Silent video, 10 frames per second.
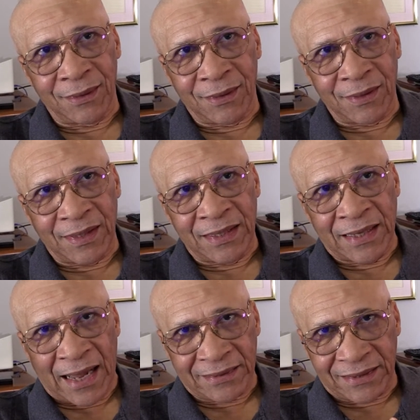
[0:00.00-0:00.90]

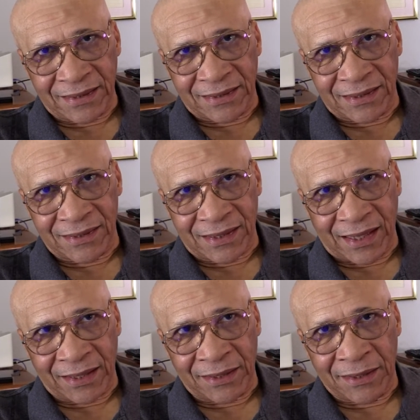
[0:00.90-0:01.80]
enacting this
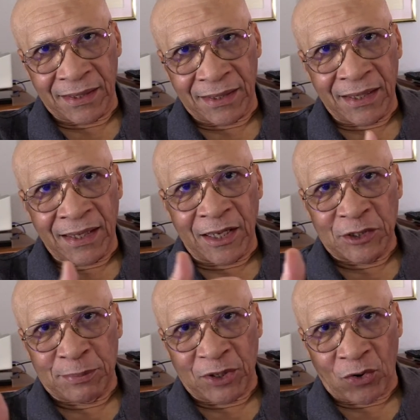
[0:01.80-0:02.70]
thing is
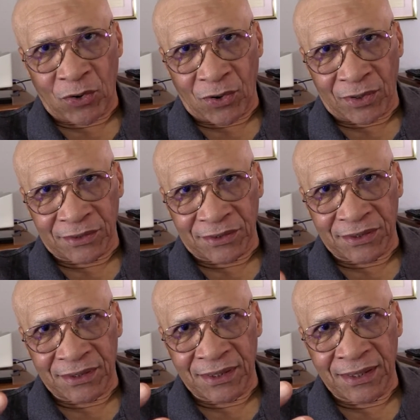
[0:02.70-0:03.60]

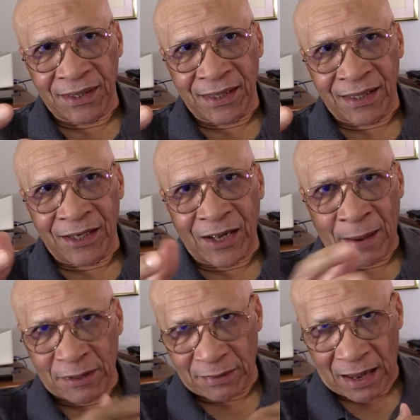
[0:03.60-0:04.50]
because,
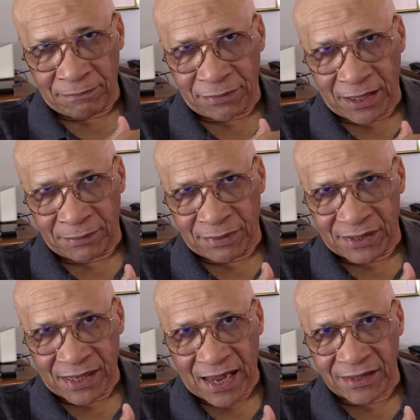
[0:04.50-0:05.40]

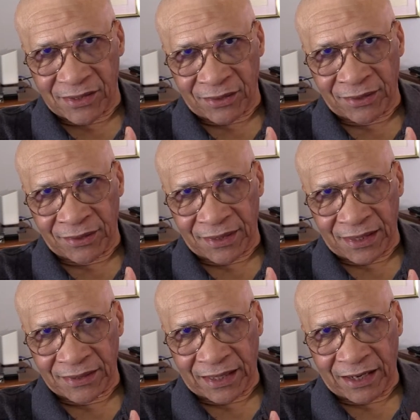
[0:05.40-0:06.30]
besides other things
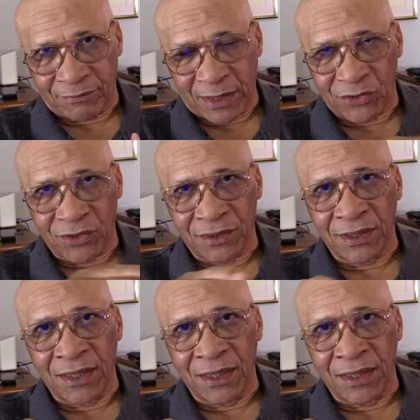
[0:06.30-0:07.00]
that I have mentioned,